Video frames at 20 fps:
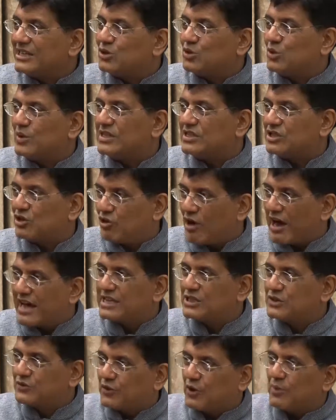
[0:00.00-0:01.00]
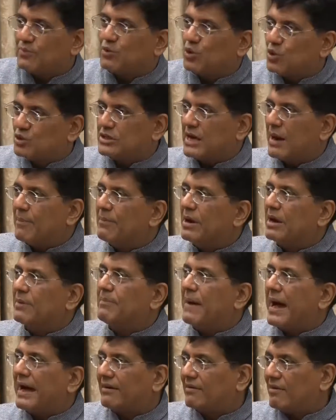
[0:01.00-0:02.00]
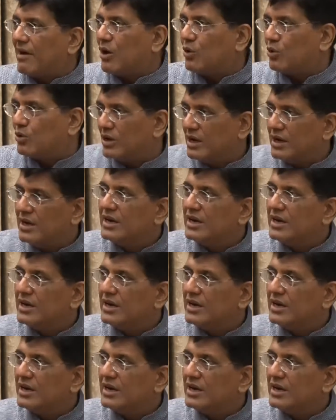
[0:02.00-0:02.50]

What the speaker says: into his rise from those humble background